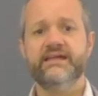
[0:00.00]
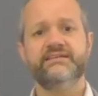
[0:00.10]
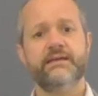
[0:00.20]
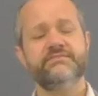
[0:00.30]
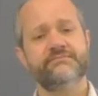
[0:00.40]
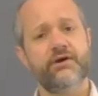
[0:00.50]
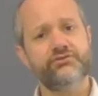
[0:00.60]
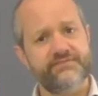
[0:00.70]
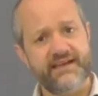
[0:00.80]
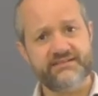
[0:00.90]
In terms of
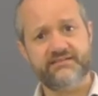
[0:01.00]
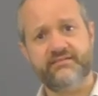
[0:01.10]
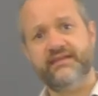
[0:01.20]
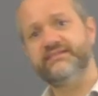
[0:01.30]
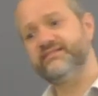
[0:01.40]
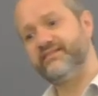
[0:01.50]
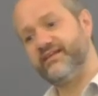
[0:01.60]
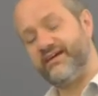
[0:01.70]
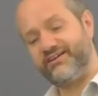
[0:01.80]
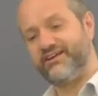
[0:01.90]
motivators, things
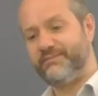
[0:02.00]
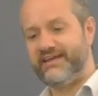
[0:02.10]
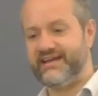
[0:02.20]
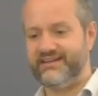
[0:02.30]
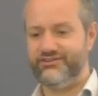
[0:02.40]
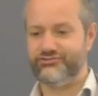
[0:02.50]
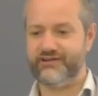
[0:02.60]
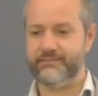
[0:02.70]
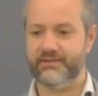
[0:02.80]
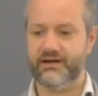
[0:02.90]
that are going to be getting you
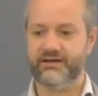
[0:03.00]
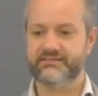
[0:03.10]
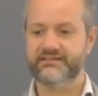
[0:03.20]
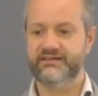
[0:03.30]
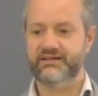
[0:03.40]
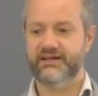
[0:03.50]
great marks,